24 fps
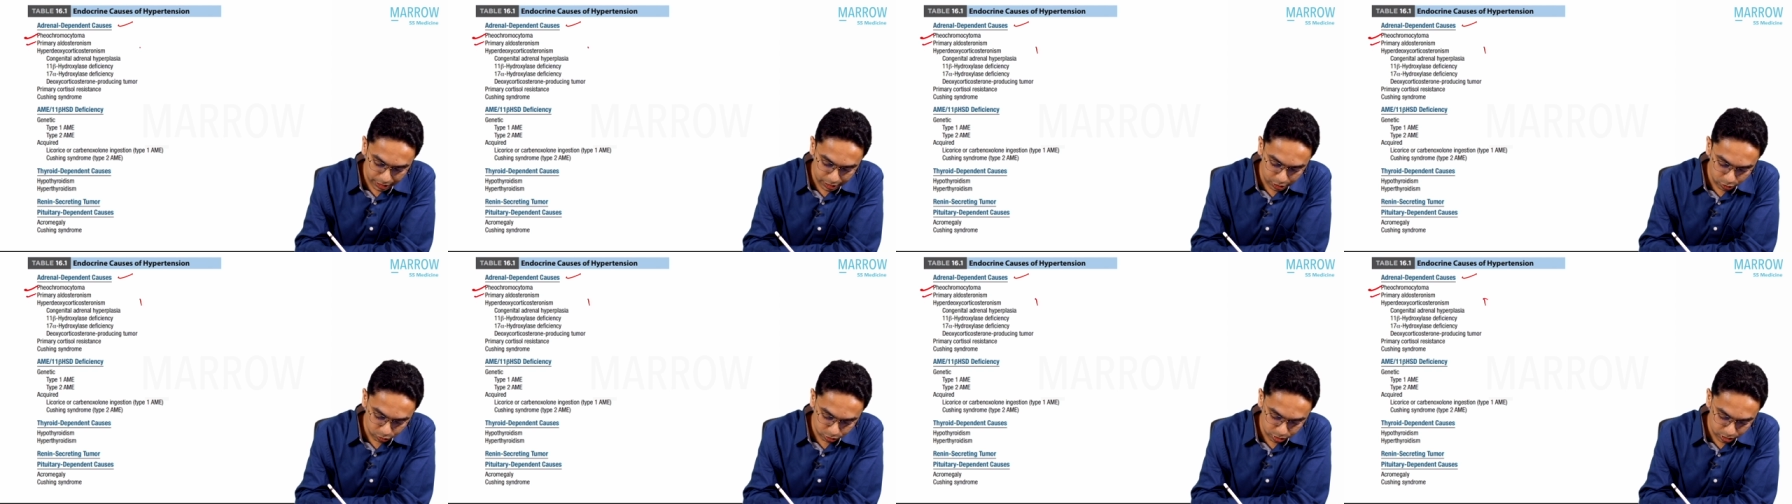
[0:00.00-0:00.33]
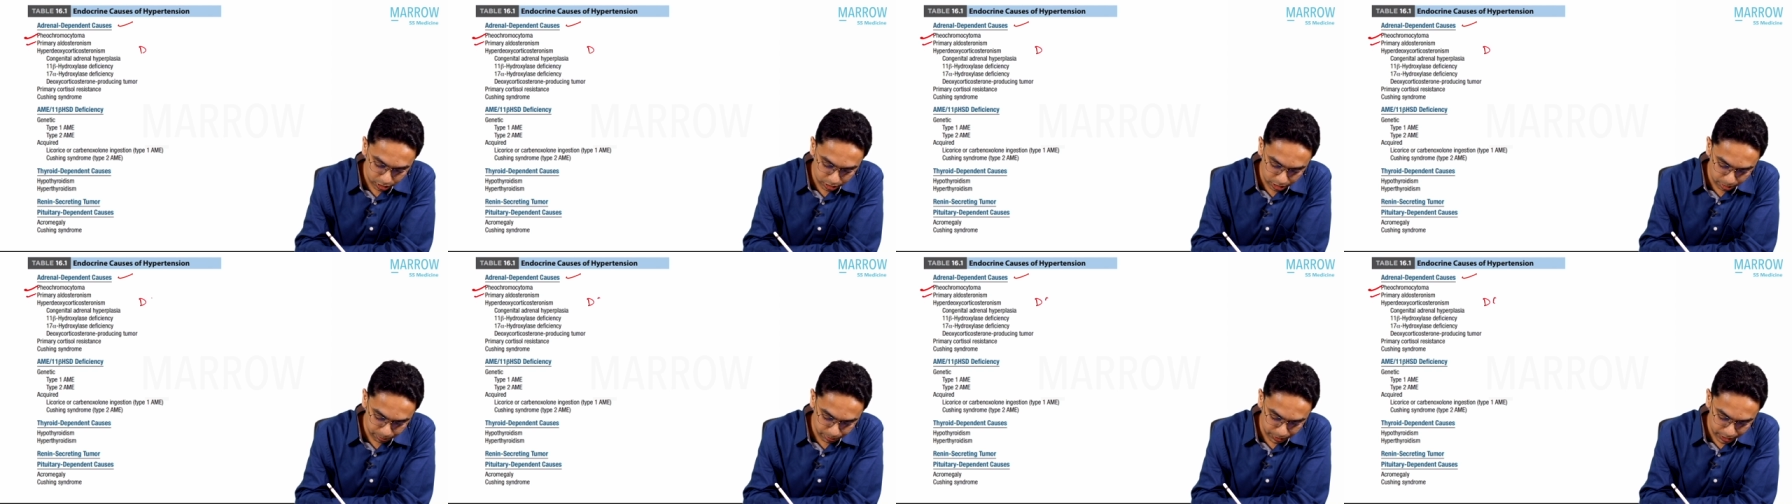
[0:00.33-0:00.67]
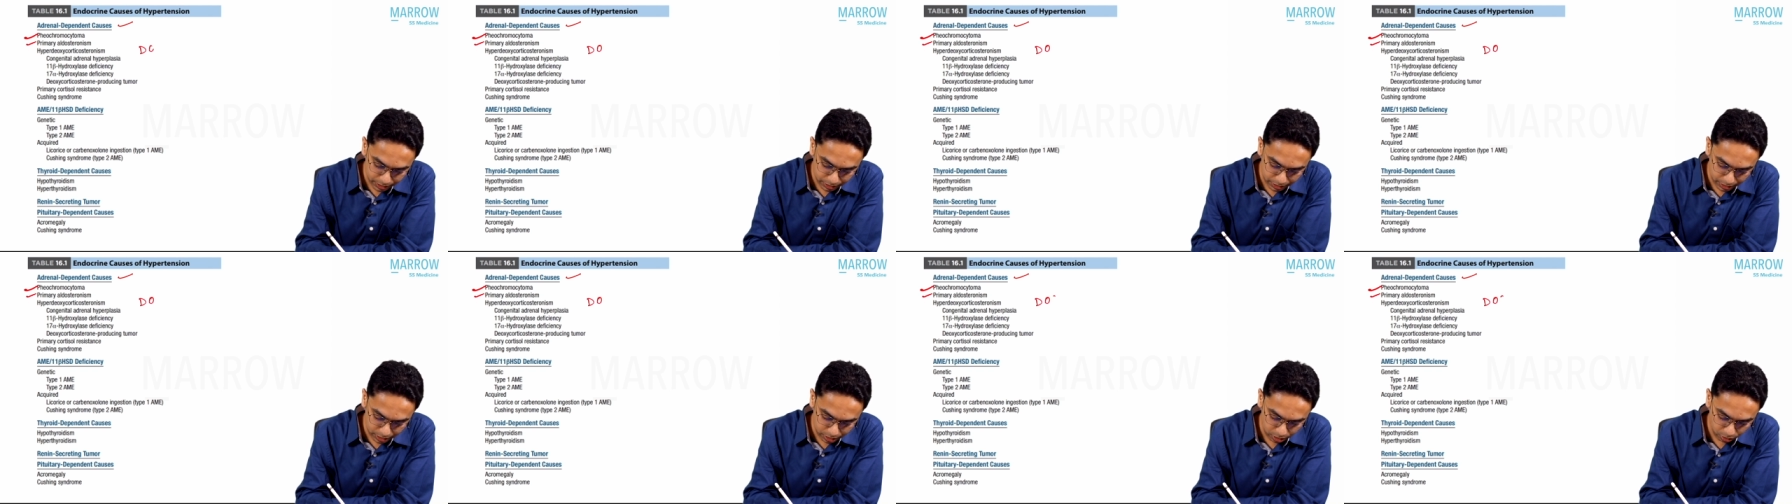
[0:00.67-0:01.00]
DOC
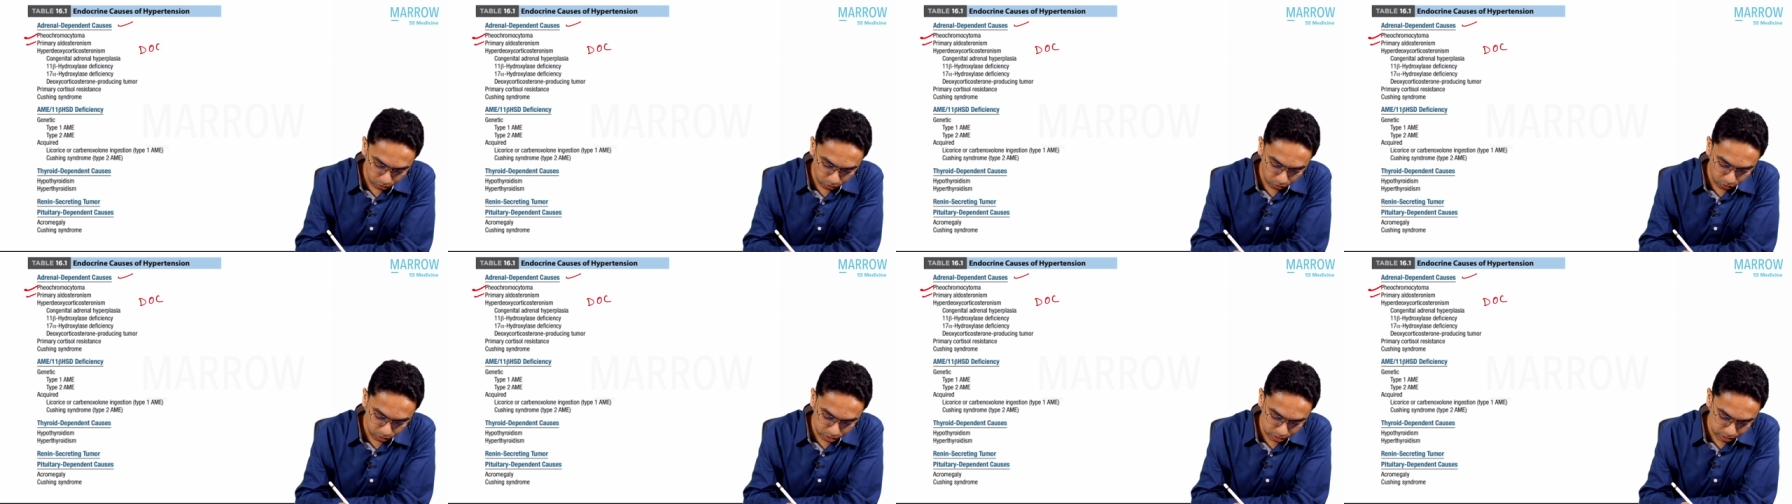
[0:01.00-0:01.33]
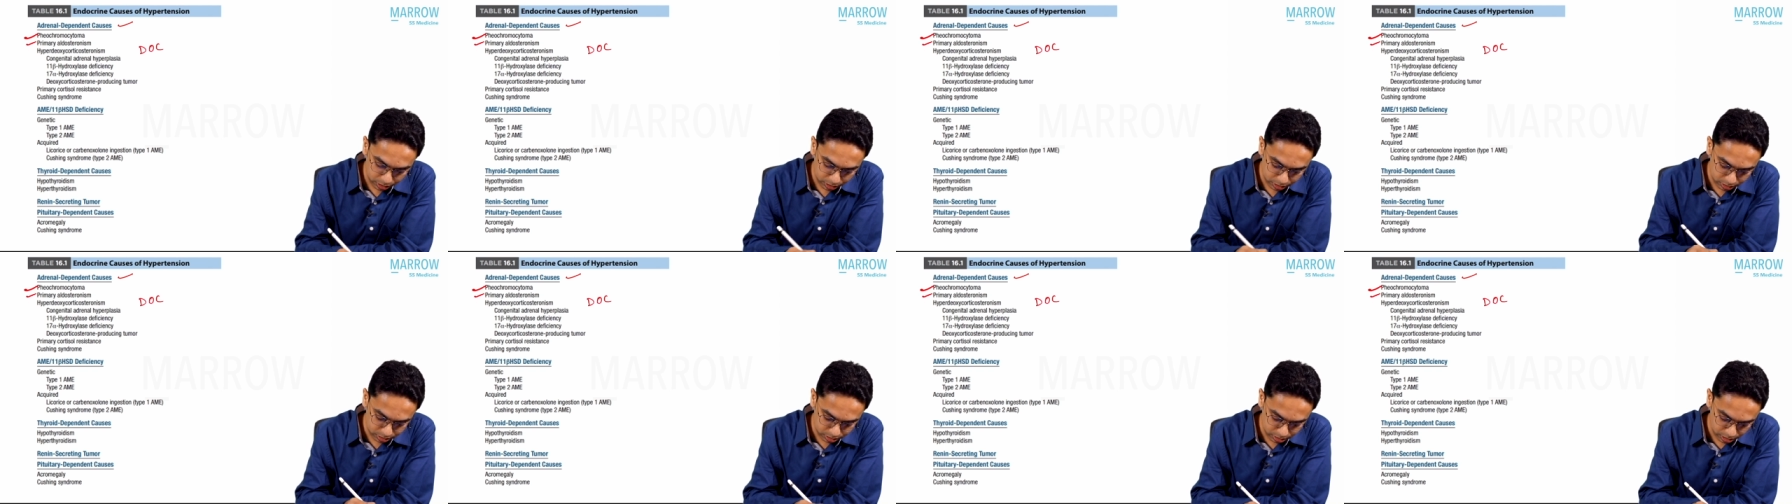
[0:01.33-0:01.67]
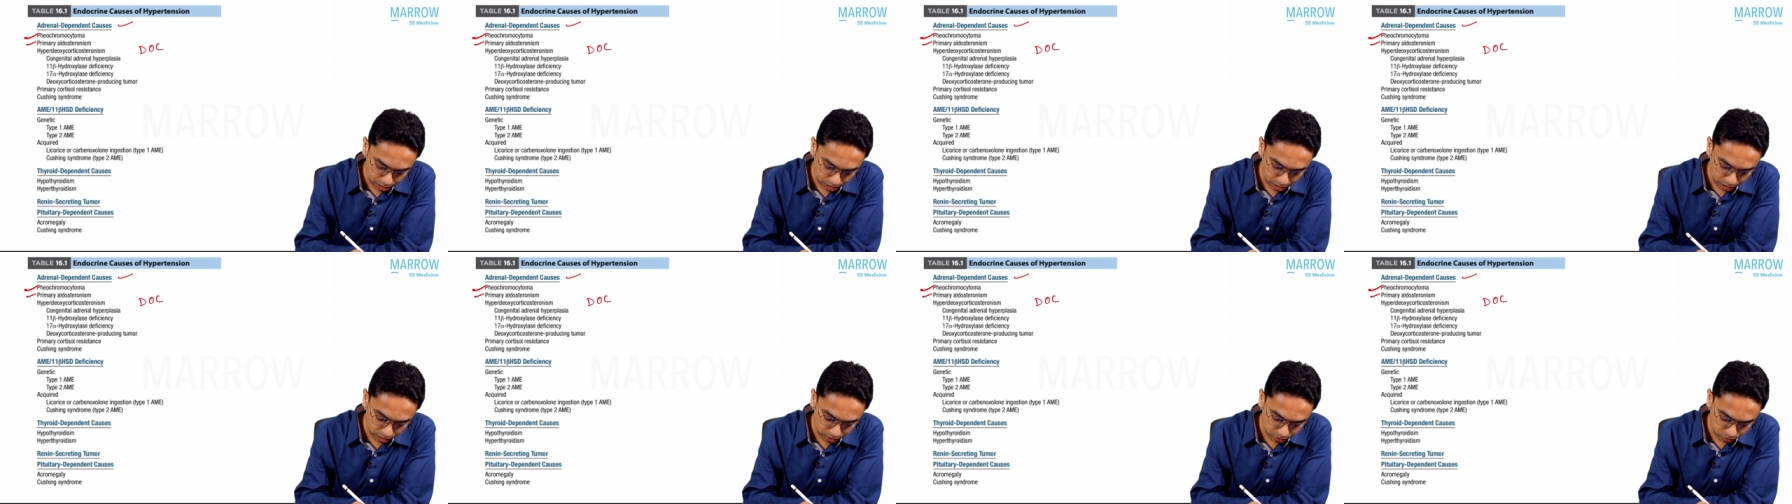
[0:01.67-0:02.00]
dependent, all
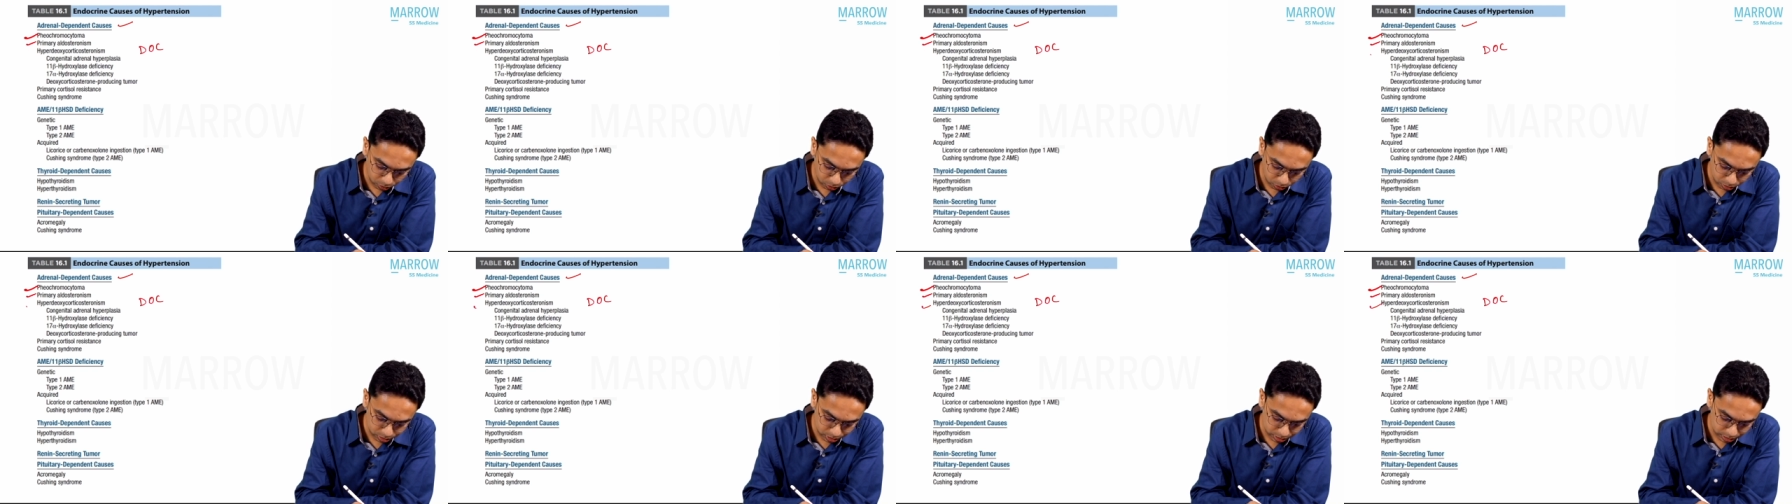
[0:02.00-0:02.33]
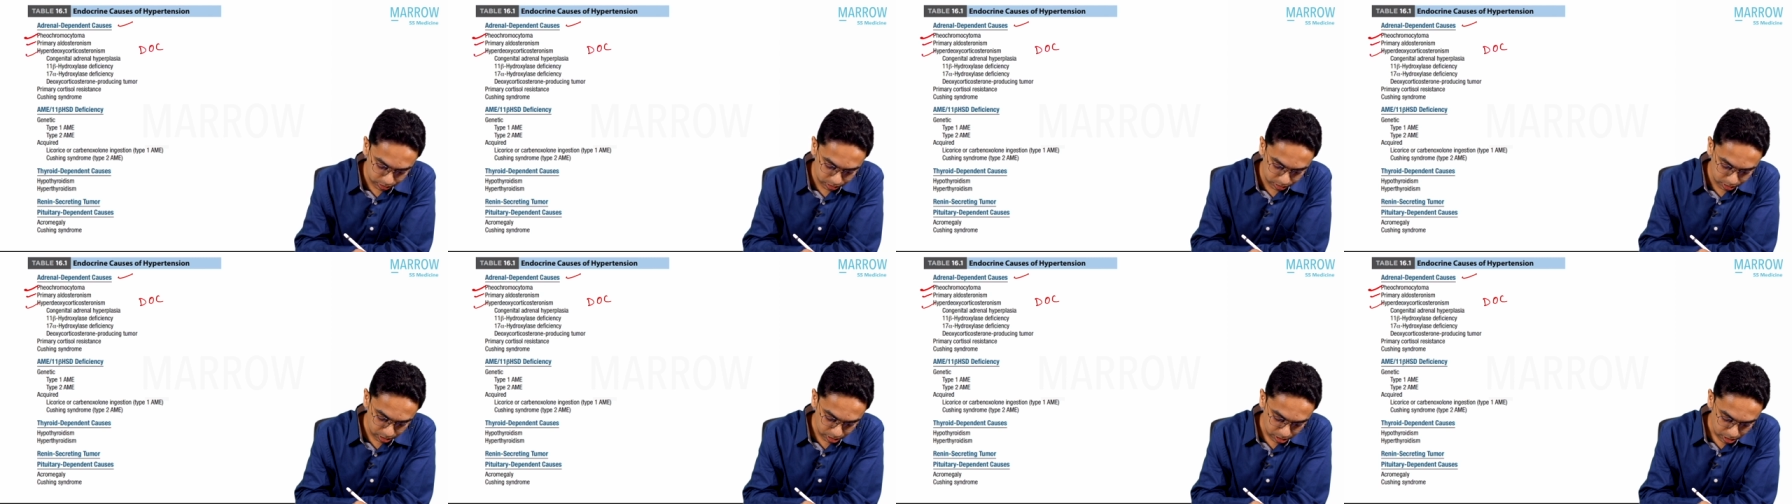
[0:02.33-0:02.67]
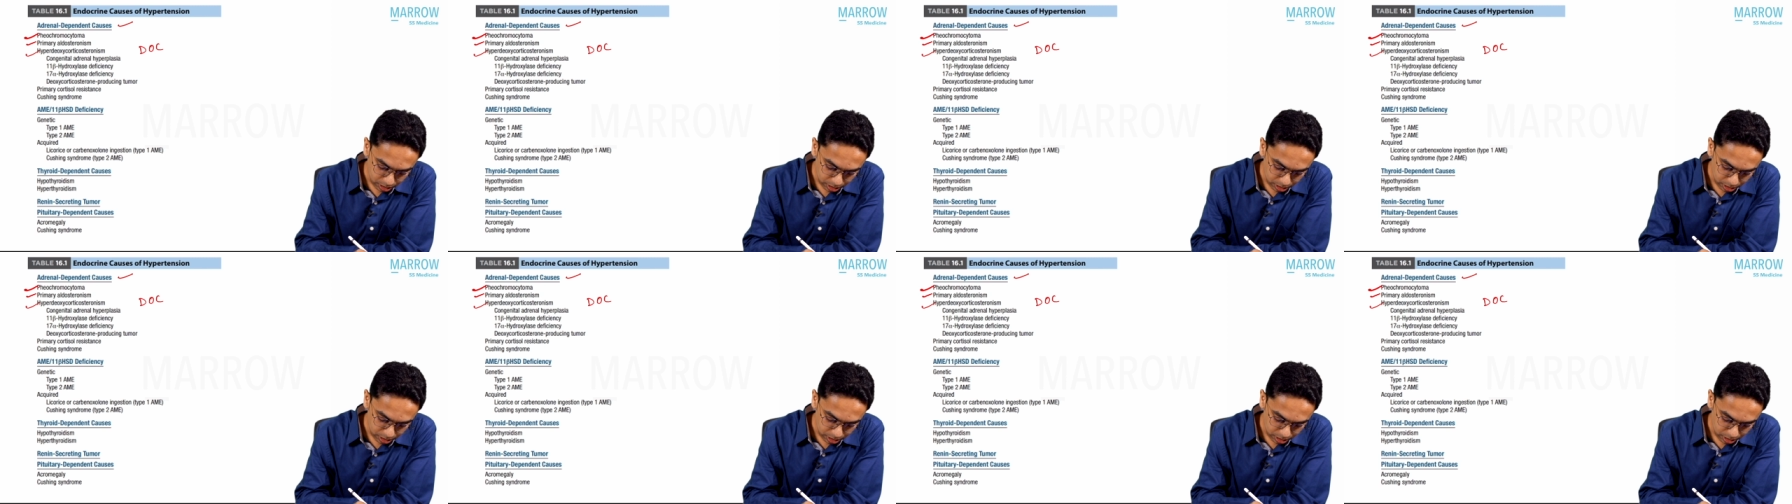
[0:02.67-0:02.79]
these are causes.